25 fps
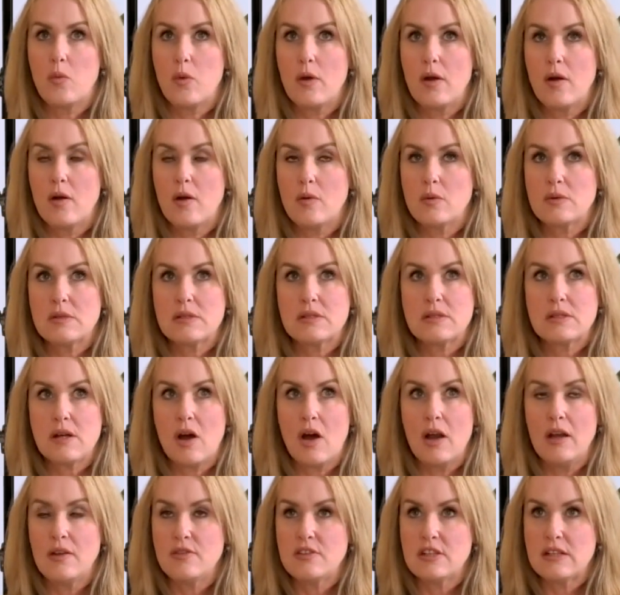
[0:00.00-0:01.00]
when I
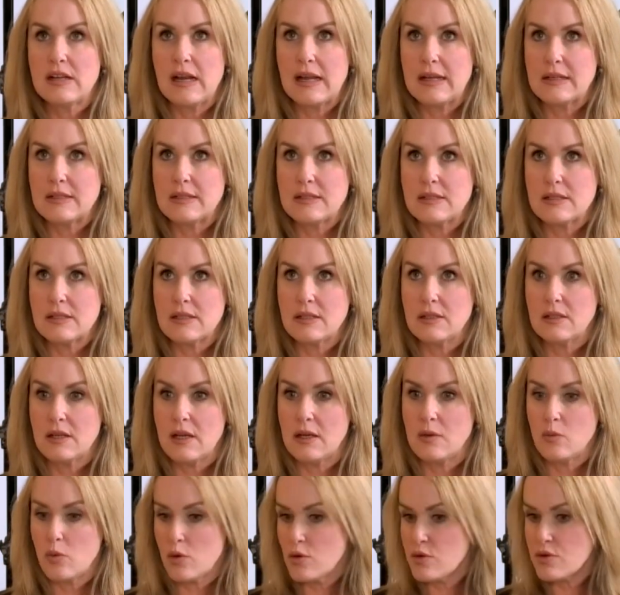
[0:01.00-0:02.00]
lived in London
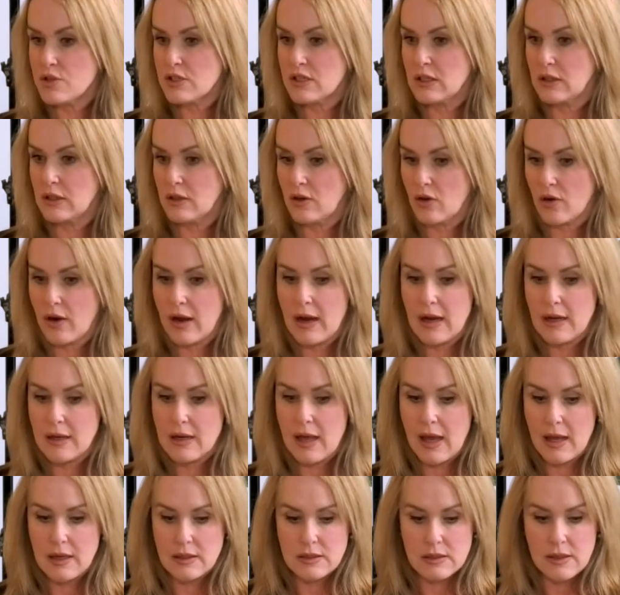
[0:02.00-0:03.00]
in Walston Green,
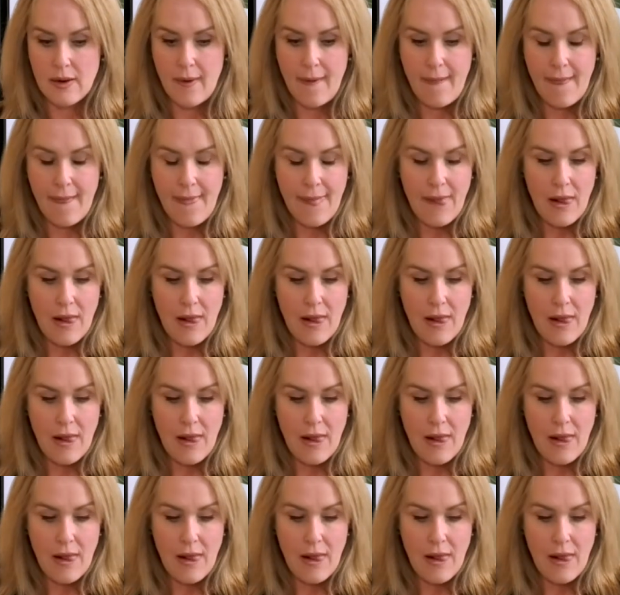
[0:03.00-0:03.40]
and